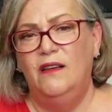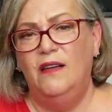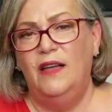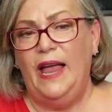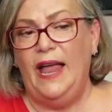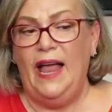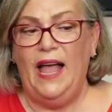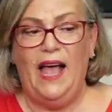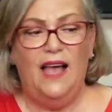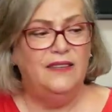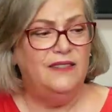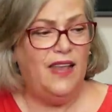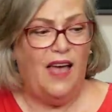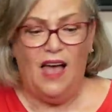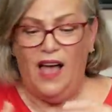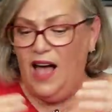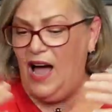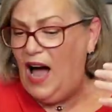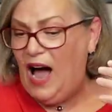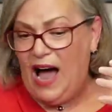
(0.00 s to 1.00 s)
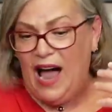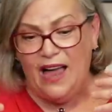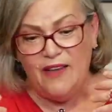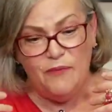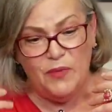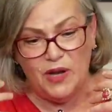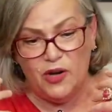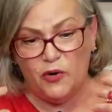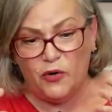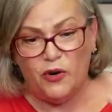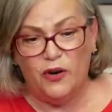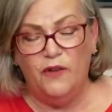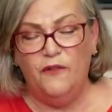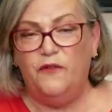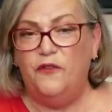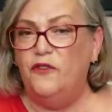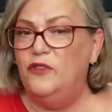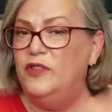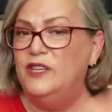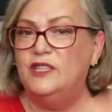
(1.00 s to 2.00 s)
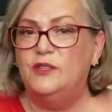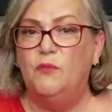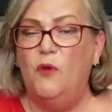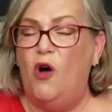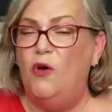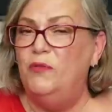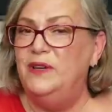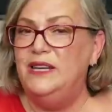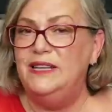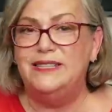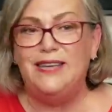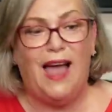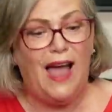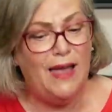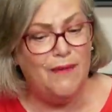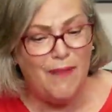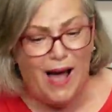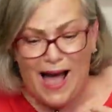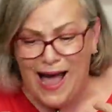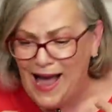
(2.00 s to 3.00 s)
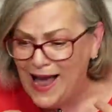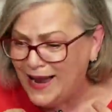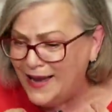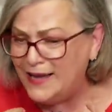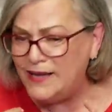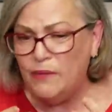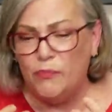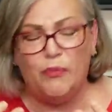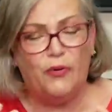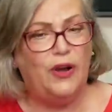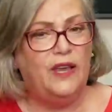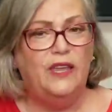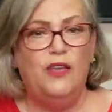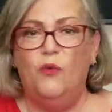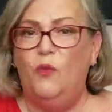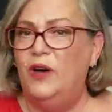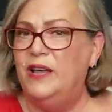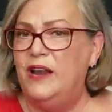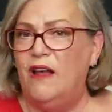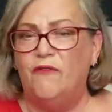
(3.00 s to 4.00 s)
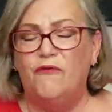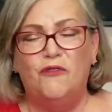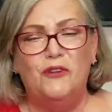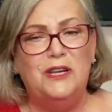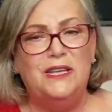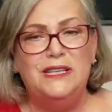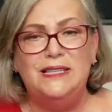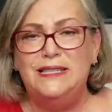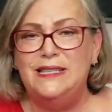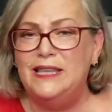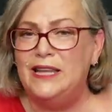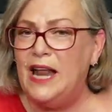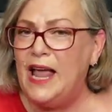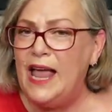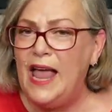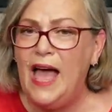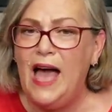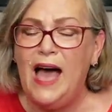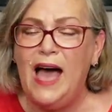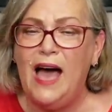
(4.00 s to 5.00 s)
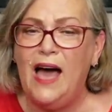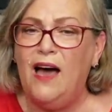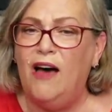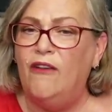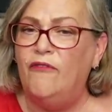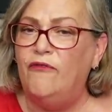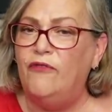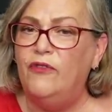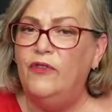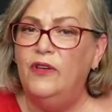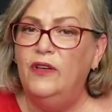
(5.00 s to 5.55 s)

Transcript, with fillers: And I've been groomed for this moment in time. I got to bring you whatever it is that I have.